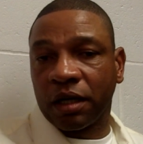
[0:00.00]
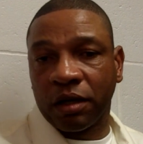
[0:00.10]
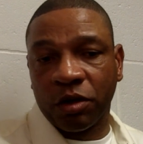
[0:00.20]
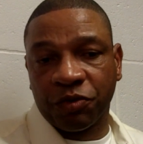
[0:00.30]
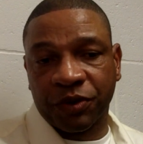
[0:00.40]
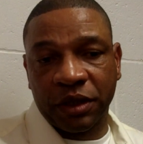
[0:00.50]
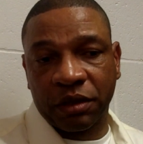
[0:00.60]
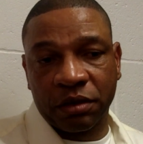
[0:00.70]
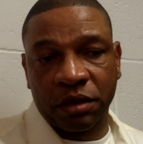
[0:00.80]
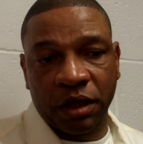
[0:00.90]
hopefully
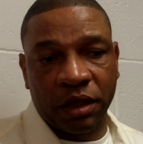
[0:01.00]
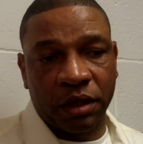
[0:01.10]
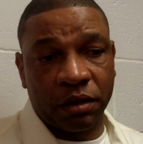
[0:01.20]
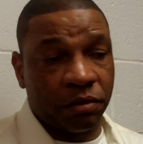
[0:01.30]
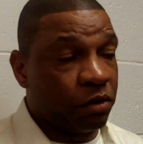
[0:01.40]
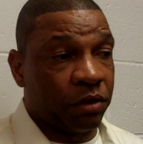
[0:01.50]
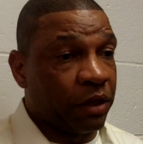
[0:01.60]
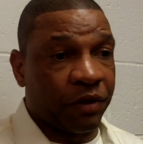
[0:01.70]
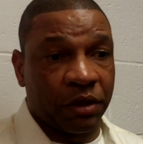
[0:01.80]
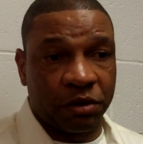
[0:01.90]
on
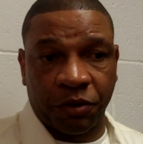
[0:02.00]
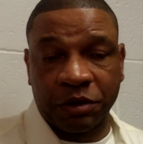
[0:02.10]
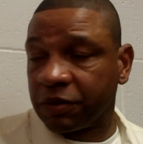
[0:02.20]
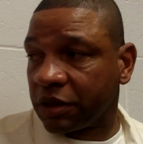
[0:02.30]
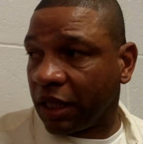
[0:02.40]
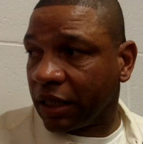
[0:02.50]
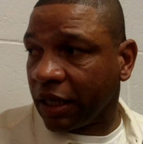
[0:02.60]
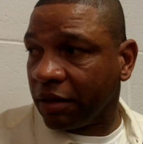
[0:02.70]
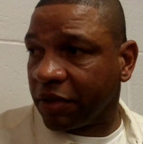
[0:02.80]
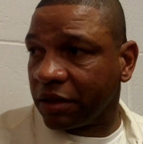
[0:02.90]
whenever the Christmas Day
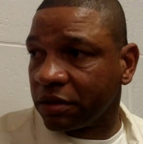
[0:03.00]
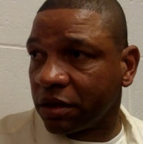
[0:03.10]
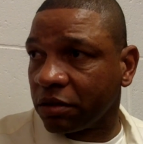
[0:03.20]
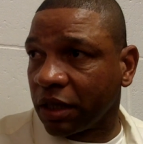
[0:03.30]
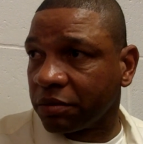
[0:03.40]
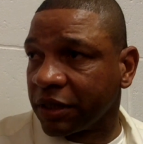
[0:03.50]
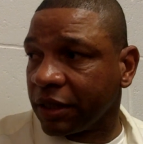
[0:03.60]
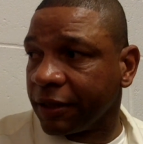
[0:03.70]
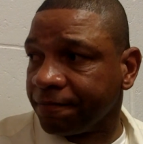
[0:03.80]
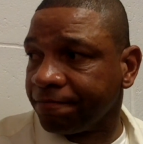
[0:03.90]
game, and so that'll be good.